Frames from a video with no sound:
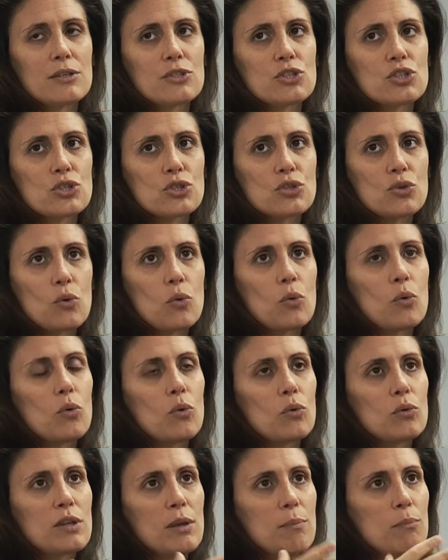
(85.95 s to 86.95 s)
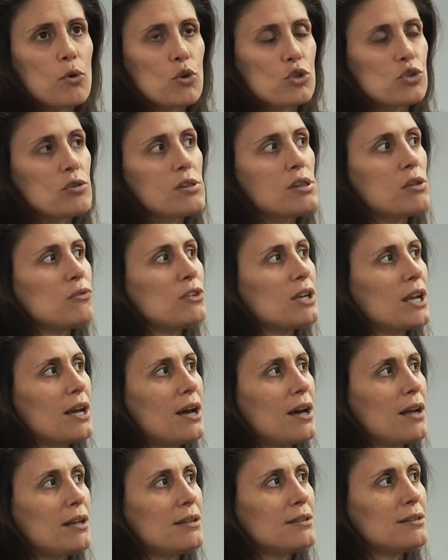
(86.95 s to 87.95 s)
show the emotions of the
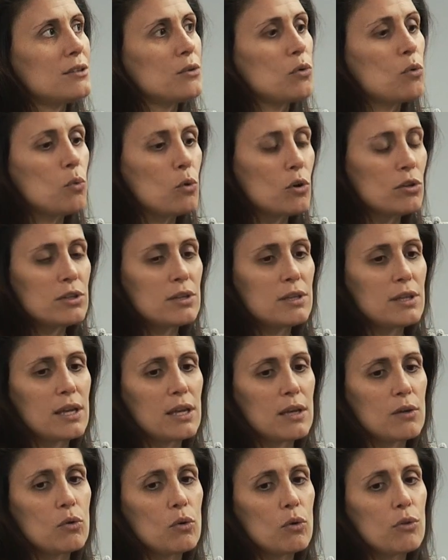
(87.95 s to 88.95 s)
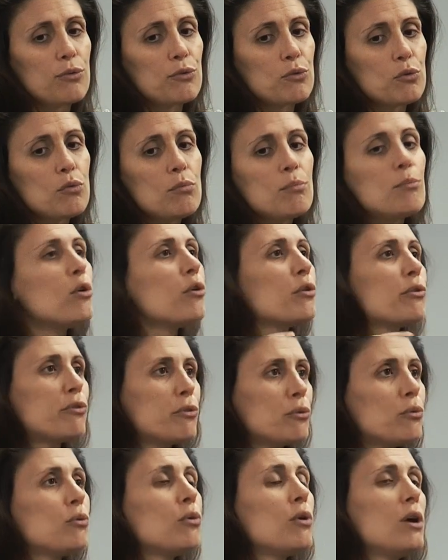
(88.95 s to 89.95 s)
character or what they go through more
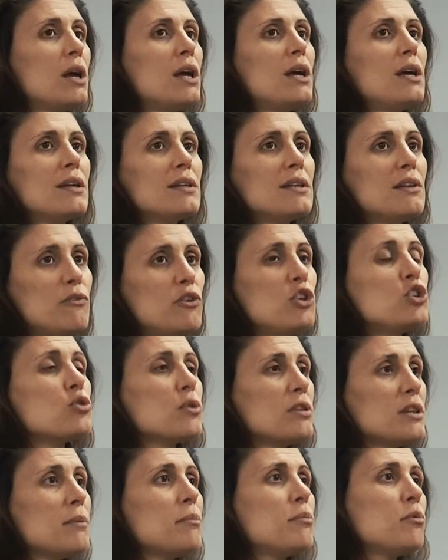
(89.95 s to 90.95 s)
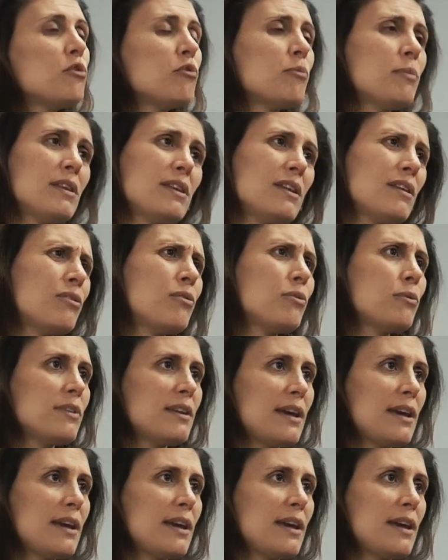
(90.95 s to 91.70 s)
through the vision, the movement, than through